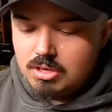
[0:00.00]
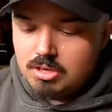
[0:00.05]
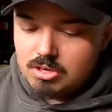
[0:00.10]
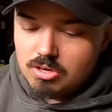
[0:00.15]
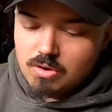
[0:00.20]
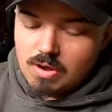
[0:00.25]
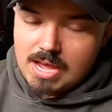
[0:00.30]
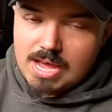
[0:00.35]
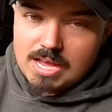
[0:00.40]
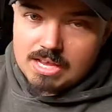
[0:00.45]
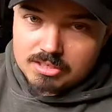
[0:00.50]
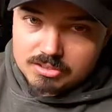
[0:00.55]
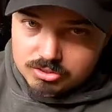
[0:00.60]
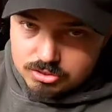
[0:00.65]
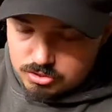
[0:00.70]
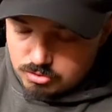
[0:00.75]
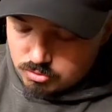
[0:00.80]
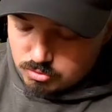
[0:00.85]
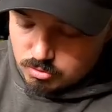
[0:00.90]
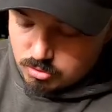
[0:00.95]
you know, as
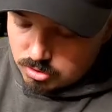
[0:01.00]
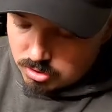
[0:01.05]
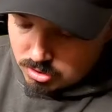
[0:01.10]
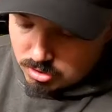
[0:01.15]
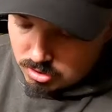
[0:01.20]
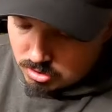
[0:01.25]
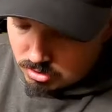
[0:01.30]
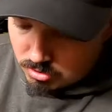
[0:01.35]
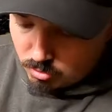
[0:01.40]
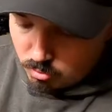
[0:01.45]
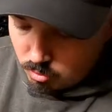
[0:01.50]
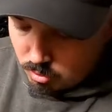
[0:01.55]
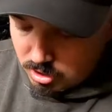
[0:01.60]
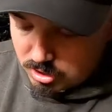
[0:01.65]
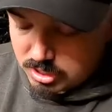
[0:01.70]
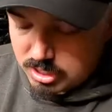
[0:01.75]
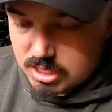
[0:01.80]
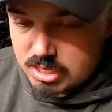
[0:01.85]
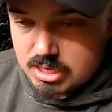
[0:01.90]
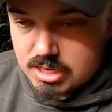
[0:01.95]
you
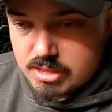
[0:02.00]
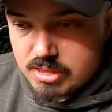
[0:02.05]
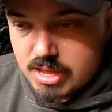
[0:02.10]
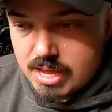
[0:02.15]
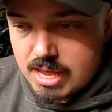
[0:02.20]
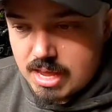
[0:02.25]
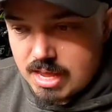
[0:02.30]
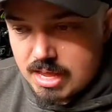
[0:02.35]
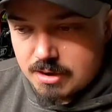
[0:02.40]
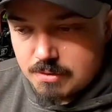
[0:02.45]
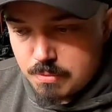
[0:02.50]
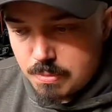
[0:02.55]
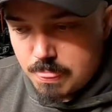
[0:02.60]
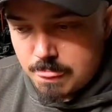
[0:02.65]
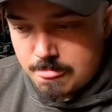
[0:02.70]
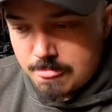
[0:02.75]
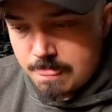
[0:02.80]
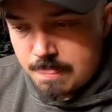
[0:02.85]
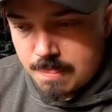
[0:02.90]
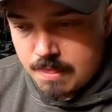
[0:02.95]
work it into the head.
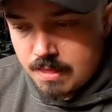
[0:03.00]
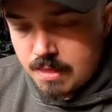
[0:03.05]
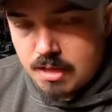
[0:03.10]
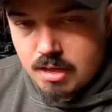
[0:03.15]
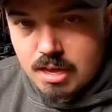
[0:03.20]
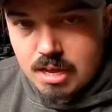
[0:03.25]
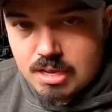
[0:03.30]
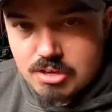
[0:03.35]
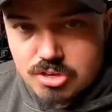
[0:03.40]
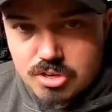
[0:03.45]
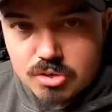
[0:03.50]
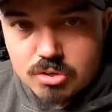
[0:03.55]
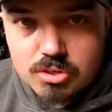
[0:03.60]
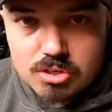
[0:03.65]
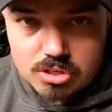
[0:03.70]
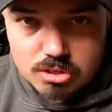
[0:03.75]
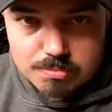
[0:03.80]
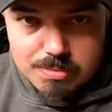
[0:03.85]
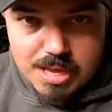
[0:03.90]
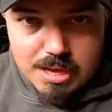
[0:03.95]
And
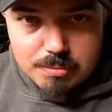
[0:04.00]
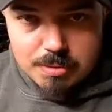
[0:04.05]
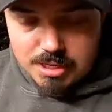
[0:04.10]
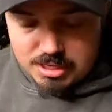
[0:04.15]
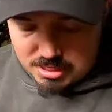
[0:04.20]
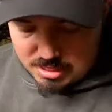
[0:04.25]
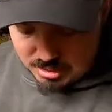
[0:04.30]
you'll be able to